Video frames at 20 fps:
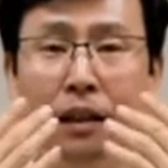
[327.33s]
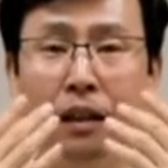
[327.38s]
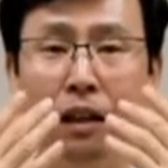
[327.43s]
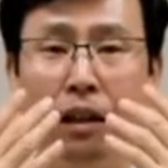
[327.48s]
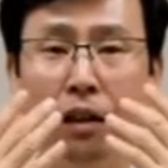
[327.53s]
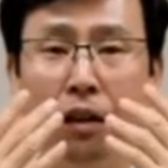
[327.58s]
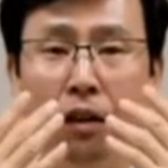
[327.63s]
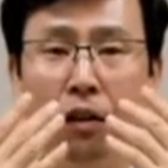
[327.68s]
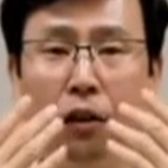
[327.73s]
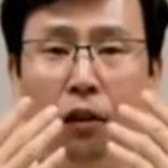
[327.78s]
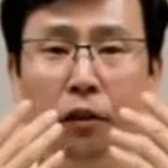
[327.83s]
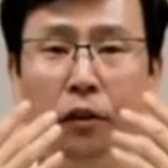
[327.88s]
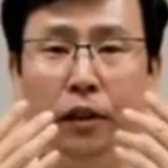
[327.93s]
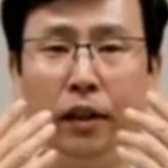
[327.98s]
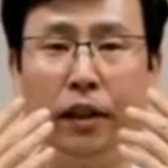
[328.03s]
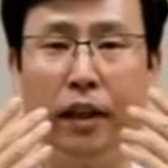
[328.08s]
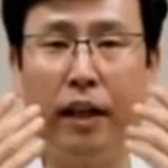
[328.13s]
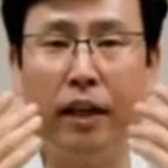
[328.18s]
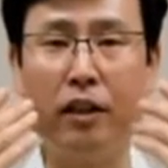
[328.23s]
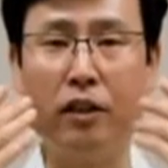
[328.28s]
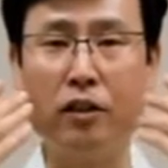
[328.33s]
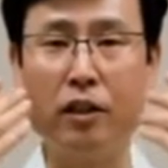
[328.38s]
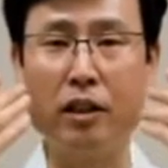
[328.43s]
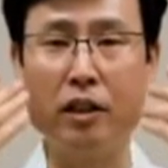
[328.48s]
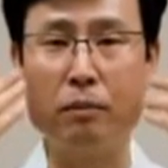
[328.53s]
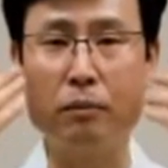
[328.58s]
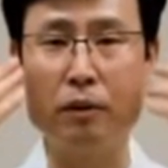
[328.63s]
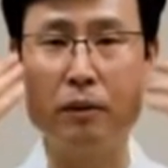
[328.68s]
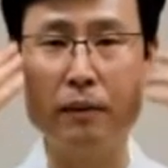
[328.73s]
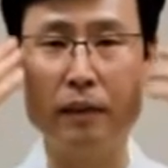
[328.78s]
Though the energy is
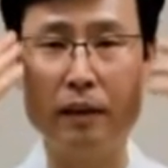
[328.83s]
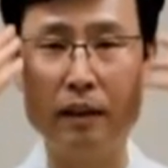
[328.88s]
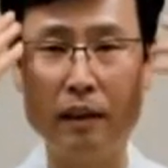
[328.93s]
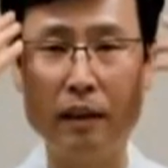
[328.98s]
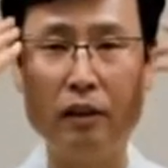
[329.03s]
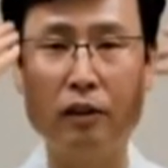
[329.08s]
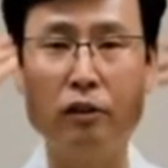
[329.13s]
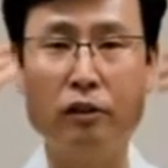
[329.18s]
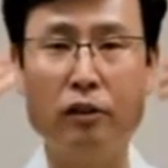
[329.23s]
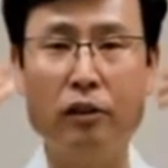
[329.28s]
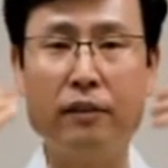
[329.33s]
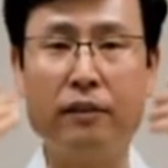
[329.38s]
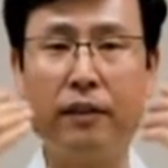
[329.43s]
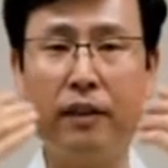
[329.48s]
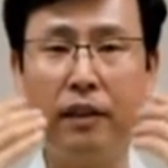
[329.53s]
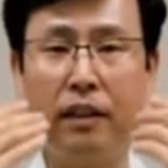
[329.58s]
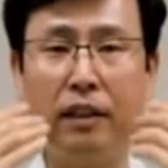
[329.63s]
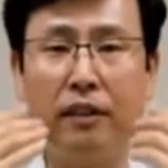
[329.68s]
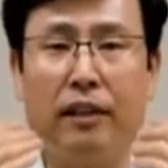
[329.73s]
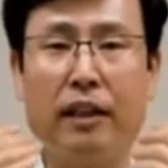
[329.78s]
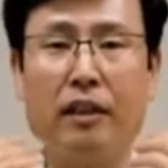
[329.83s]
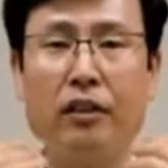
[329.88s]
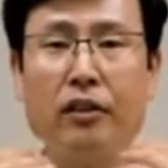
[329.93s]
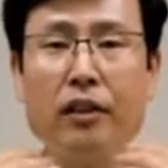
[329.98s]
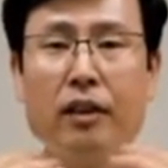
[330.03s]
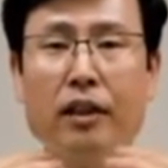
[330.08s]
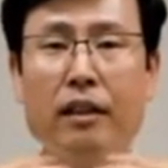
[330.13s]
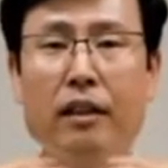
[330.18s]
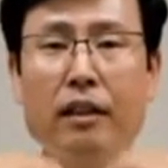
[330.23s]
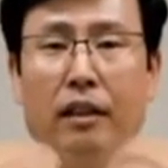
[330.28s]
moving in two different
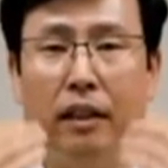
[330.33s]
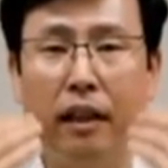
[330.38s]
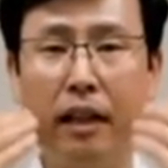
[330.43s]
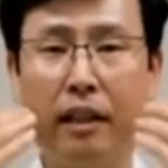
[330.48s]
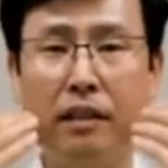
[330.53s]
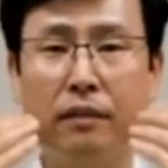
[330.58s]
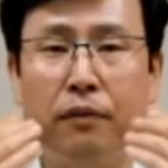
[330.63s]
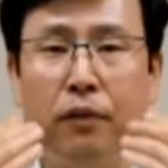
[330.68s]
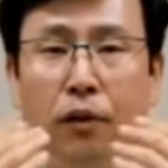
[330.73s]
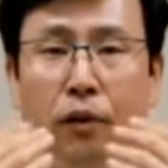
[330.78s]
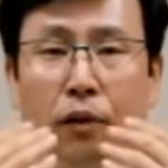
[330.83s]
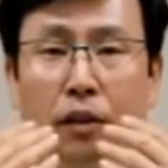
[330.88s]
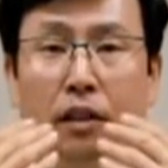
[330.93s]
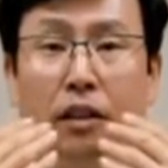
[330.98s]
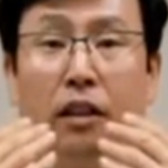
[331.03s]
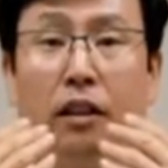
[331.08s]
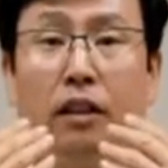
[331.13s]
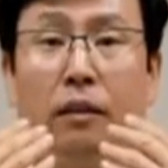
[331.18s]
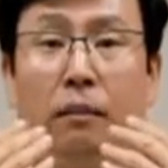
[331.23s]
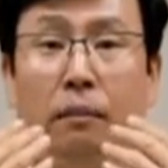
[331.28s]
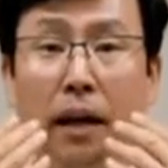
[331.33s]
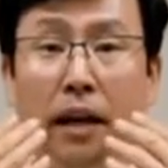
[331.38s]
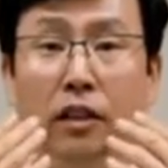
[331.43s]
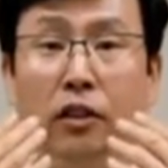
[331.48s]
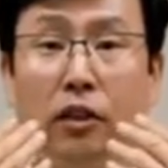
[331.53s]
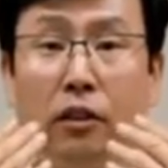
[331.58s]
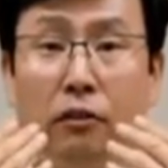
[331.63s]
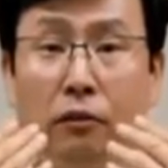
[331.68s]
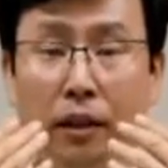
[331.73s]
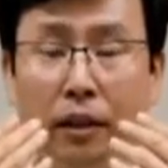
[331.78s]
directions, let's focus on the
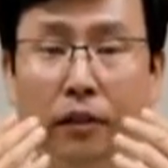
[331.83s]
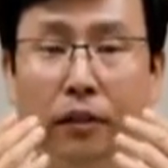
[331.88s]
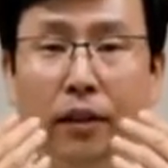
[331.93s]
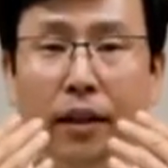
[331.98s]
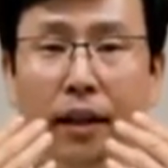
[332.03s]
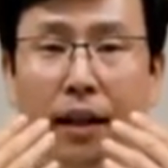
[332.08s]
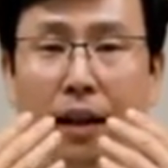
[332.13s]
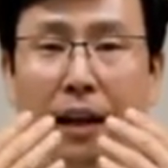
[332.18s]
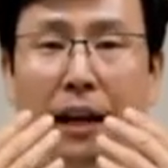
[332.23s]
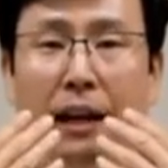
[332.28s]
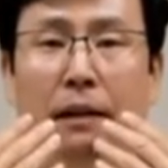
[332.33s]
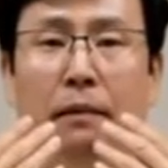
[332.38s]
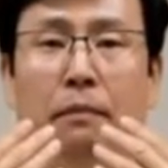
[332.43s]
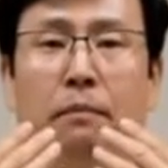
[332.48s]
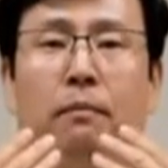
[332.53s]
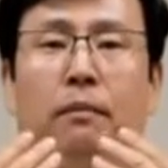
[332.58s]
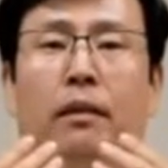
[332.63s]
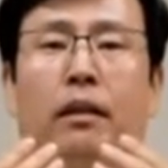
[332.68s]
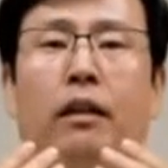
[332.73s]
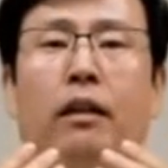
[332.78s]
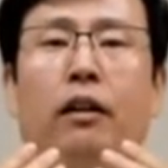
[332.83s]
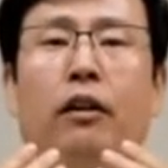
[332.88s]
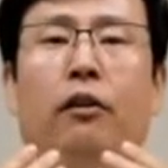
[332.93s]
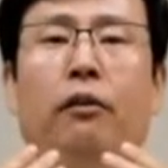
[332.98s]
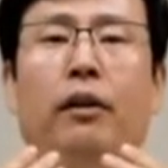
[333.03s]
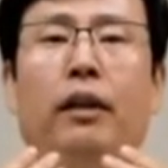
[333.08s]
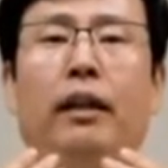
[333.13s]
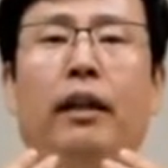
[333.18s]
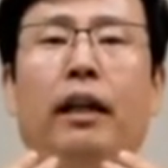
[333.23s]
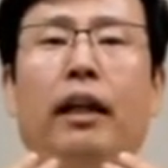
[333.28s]
major one, okay?
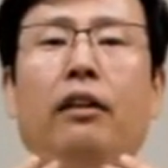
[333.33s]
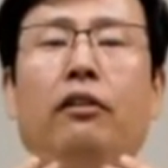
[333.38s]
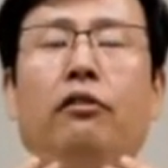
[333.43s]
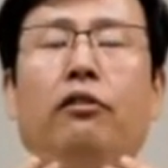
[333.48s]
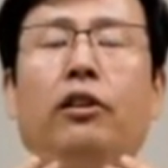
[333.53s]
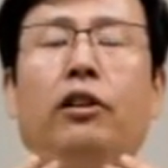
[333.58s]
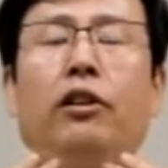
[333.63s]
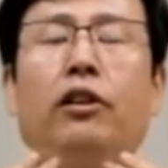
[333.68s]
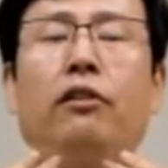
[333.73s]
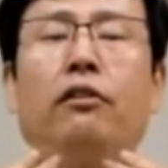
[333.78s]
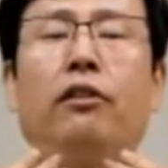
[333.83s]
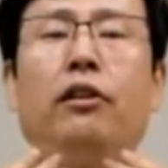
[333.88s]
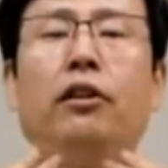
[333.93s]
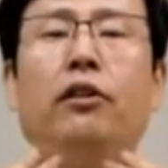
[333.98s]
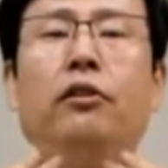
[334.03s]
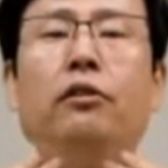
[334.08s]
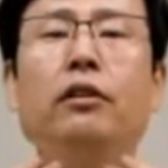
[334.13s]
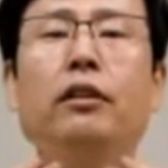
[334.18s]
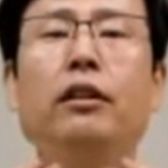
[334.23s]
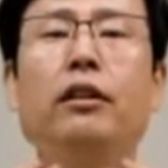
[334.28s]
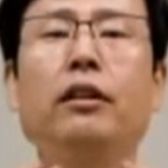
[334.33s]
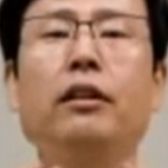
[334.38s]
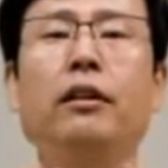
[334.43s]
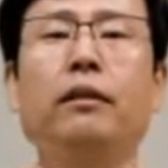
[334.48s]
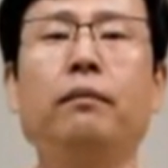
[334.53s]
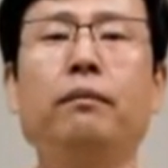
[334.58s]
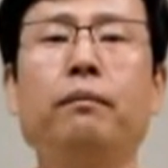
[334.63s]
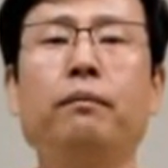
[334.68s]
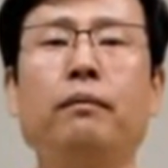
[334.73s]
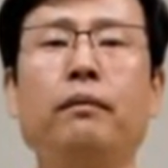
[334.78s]
Going down to your throat,
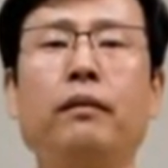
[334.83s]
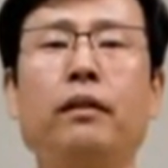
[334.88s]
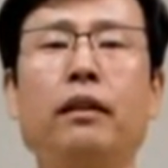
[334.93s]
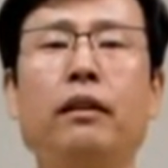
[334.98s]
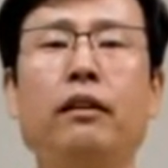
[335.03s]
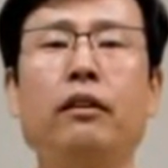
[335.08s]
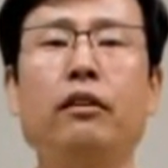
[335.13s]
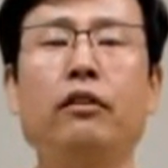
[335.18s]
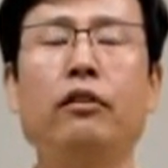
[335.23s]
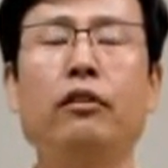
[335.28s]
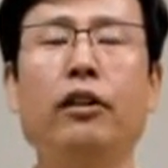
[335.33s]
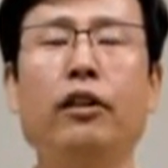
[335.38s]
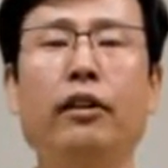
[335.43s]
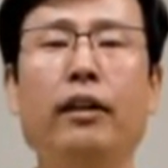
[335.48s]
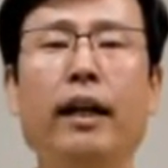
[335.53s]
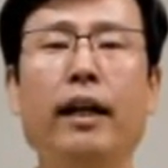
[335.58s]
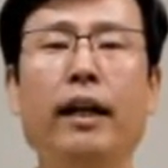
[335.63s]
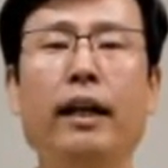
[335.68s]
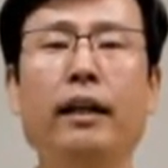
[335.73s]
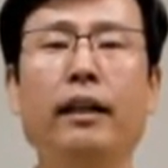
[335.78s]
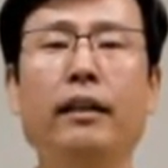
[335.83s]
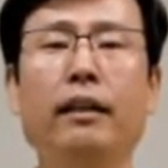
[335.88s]
to your neck.